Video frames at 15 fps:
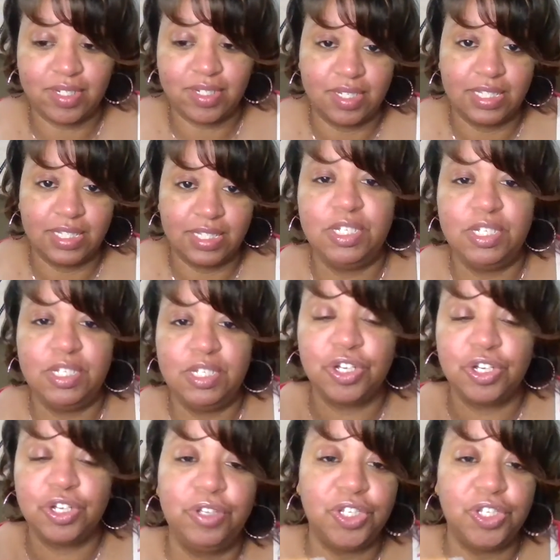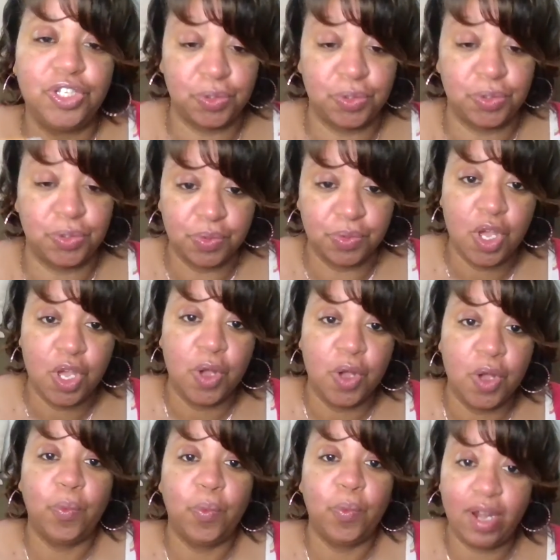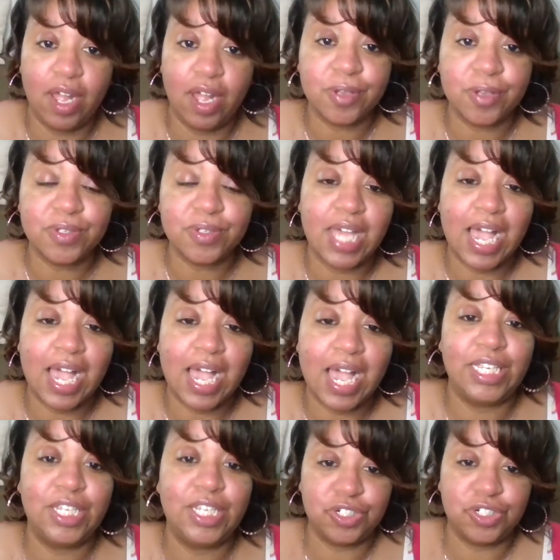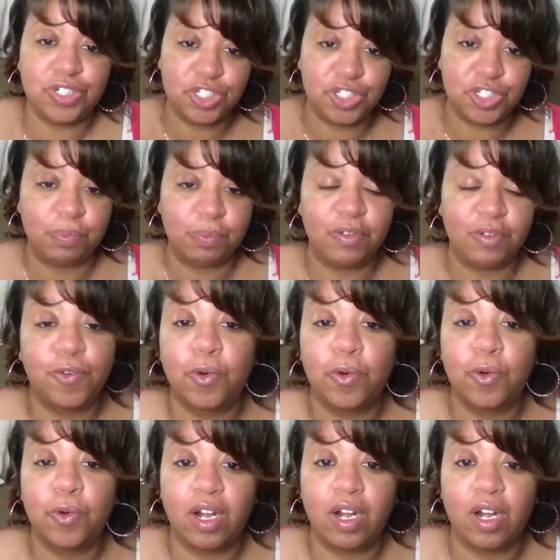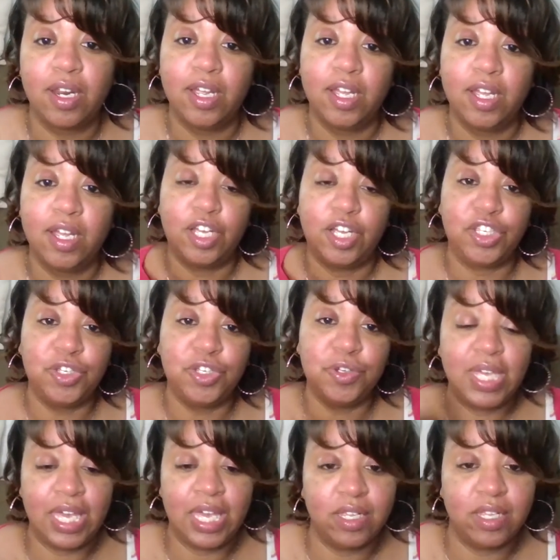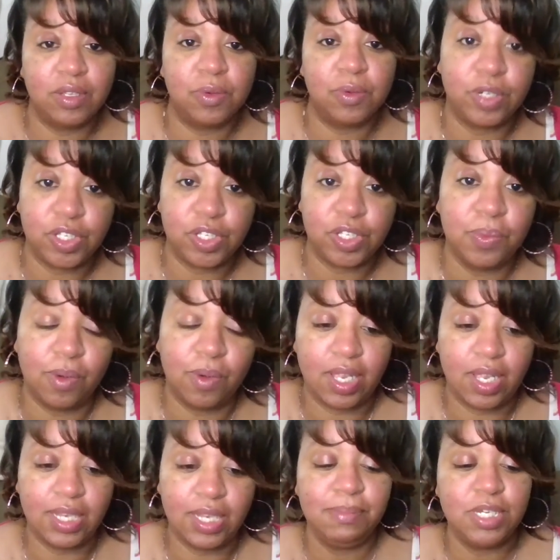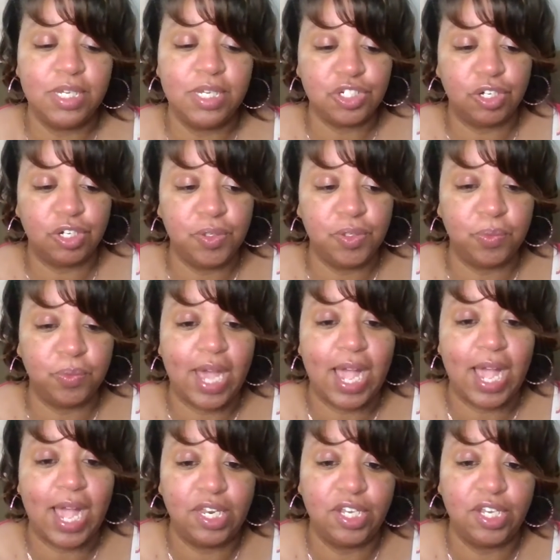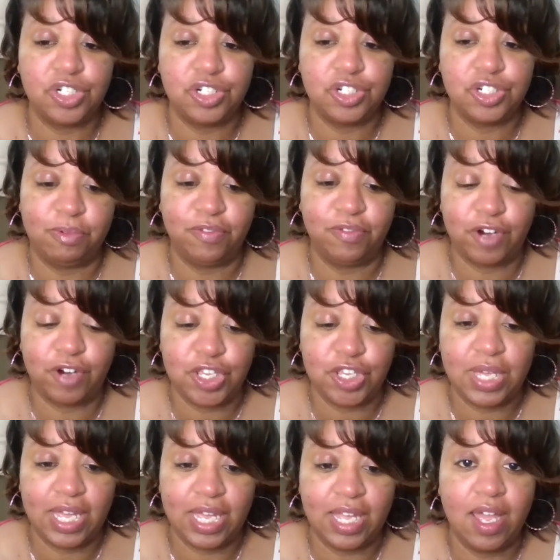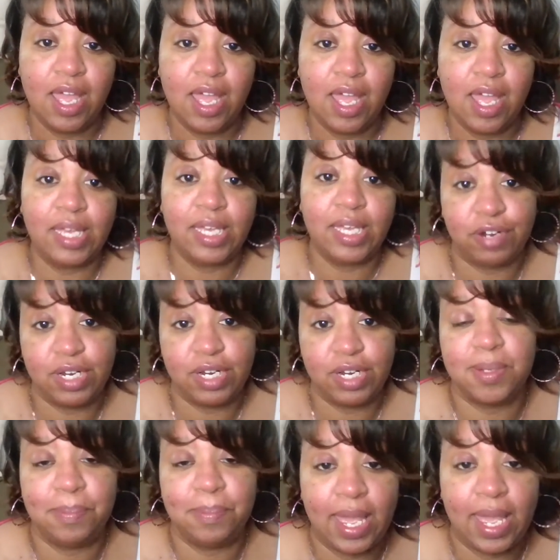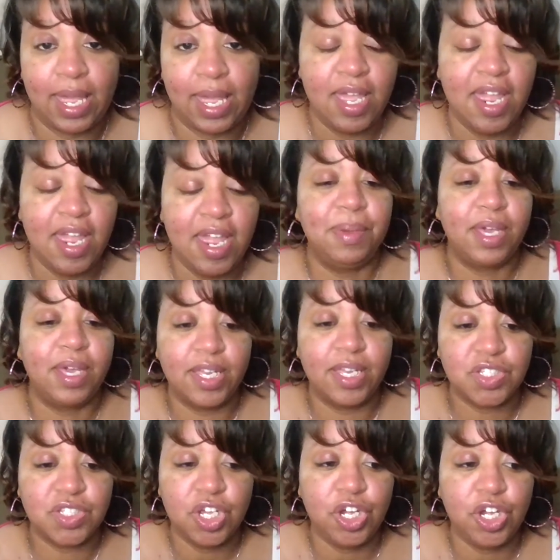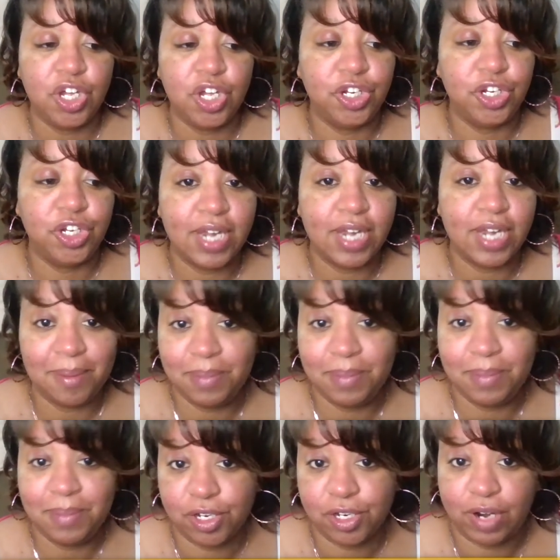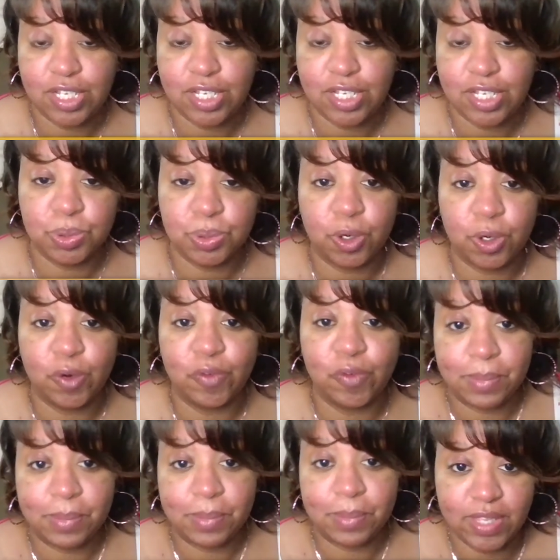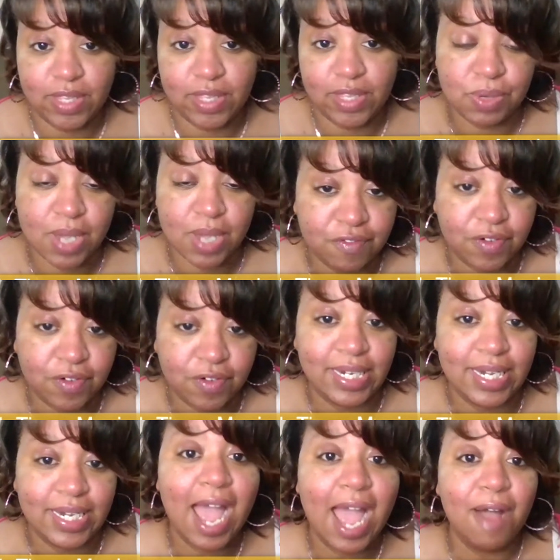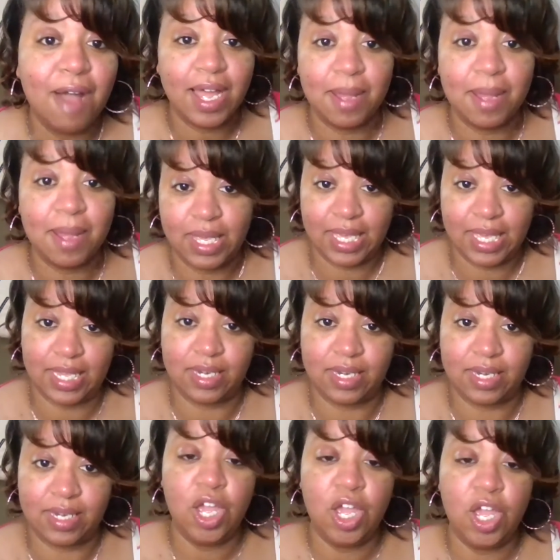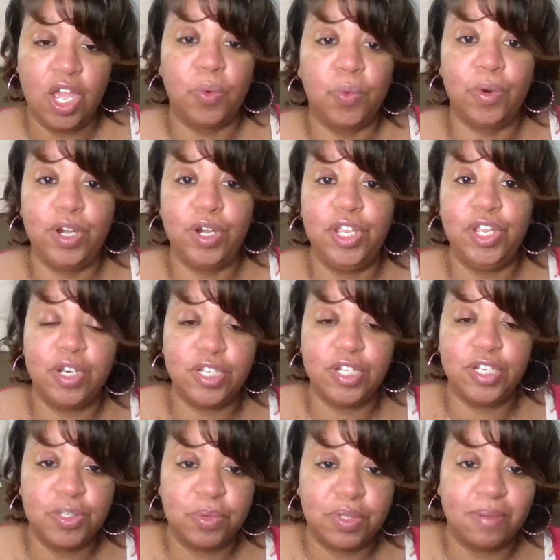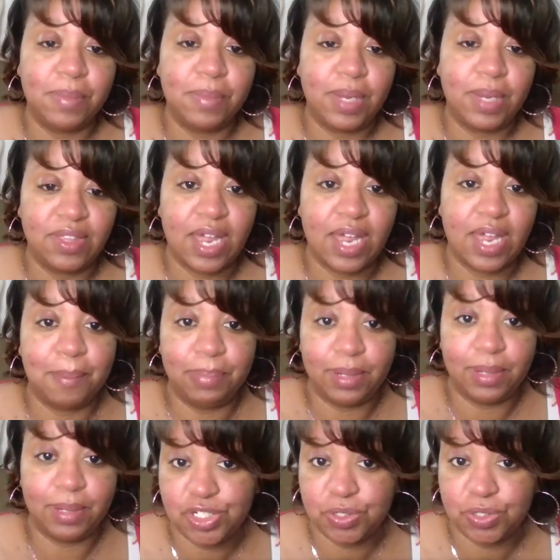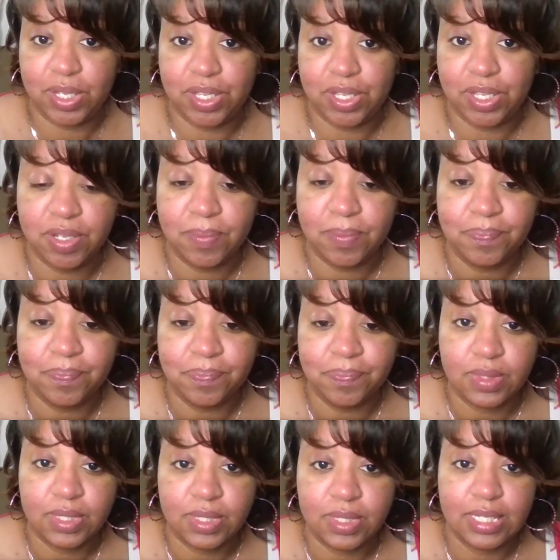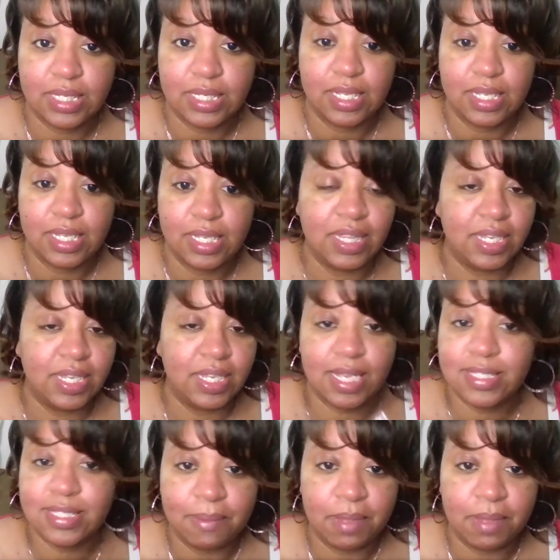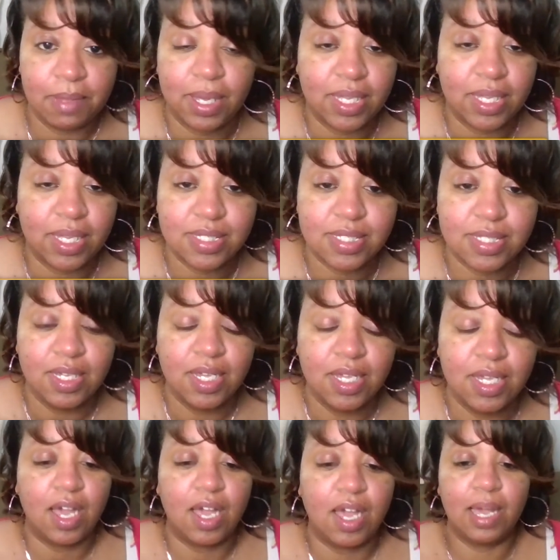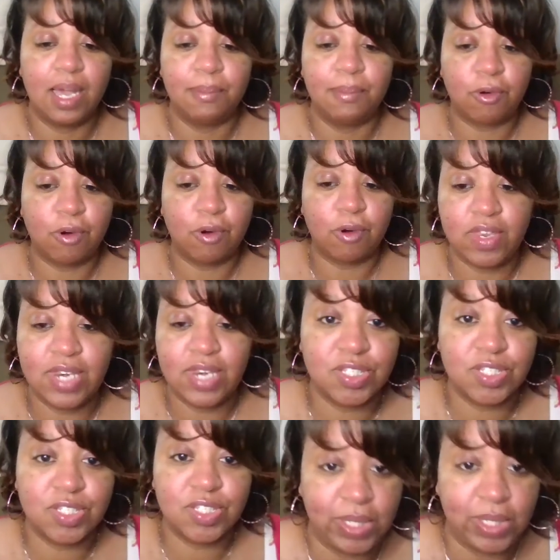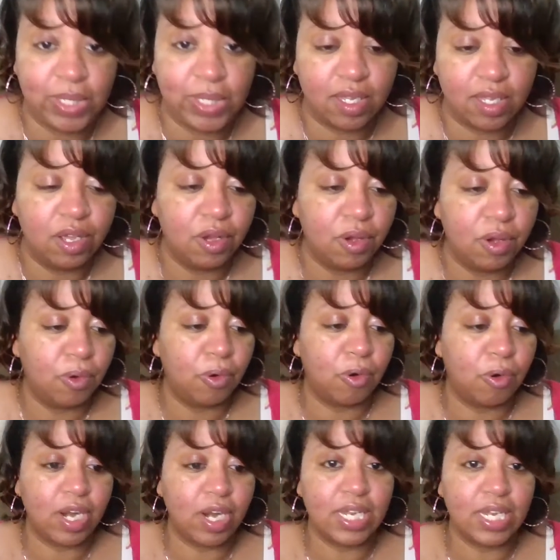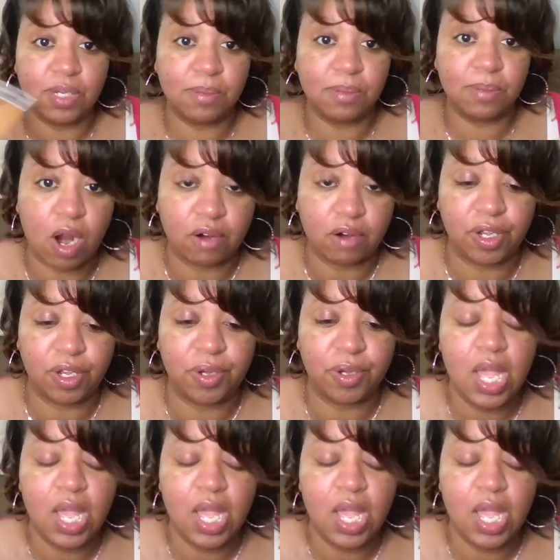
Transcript: Let me show you what else I need you to do before you get what you want. Let me show you what I need you to do before you get an increase in pay because you're not being a great steward over the money that you have right now coming in. What are you going to do with the money that I bless you with in the next coming months um, or in the next week or tomorrow?